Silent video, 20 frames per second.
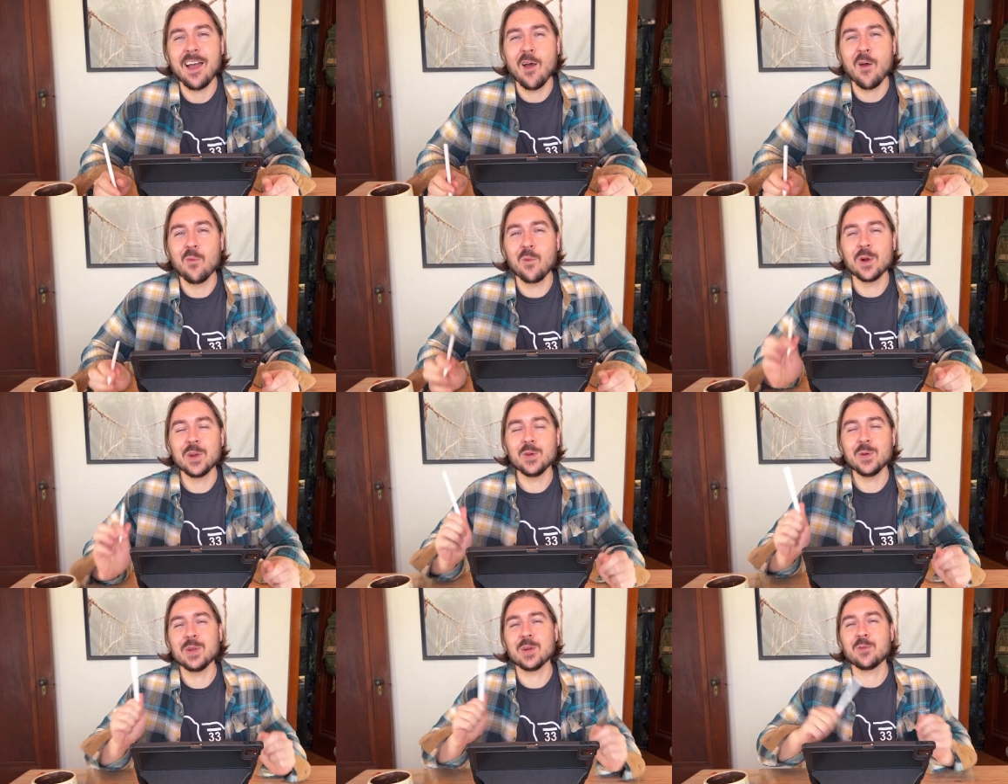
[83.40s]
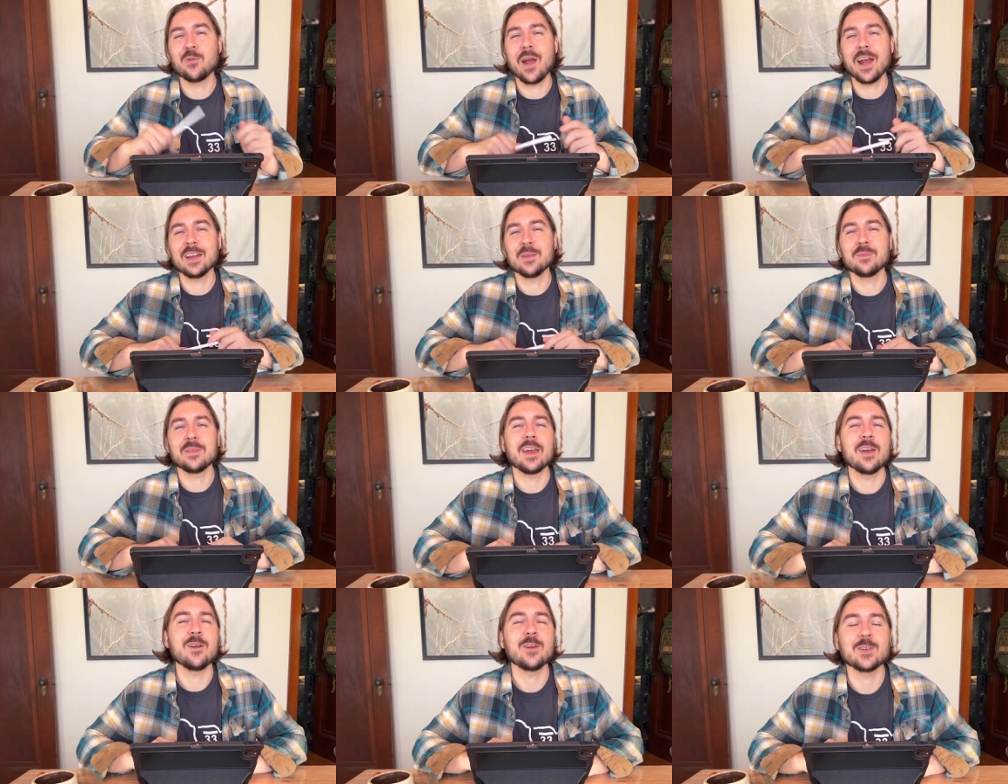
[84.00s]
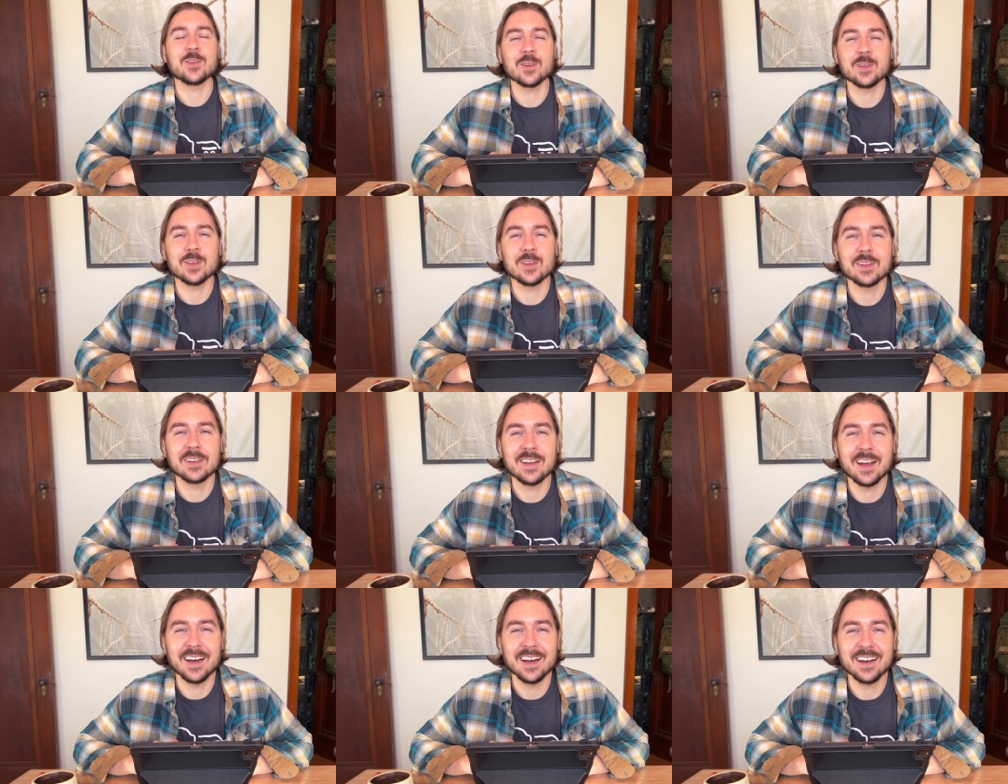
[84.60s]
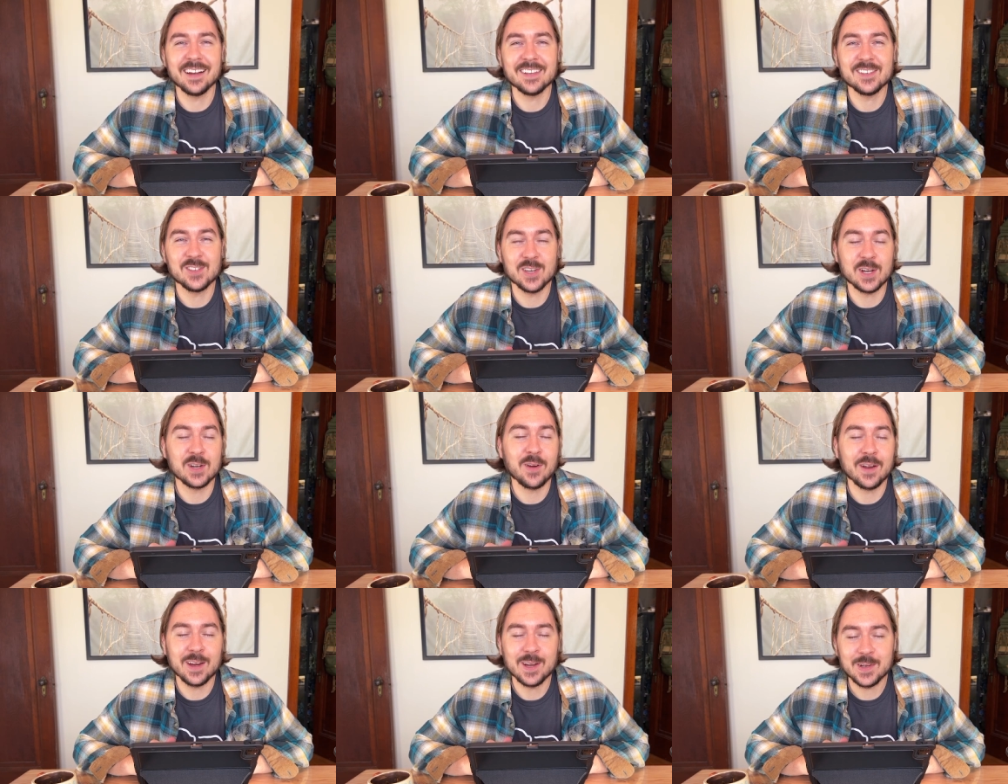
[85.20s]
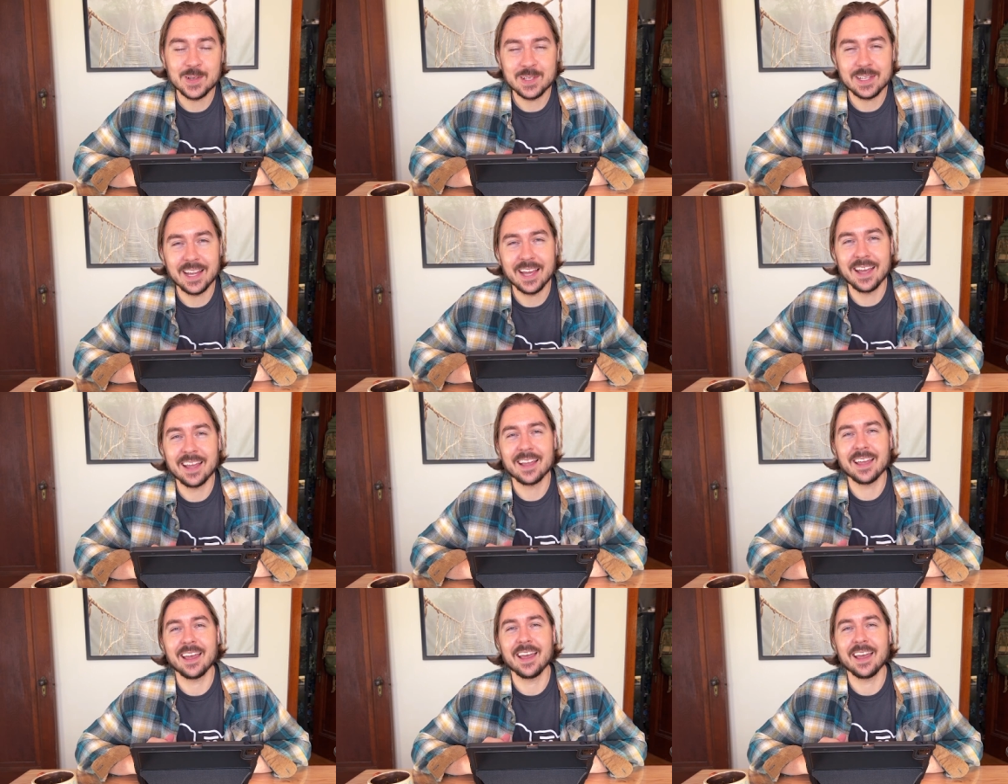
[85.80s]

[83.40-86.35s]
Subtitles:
We're doing a random character generator today,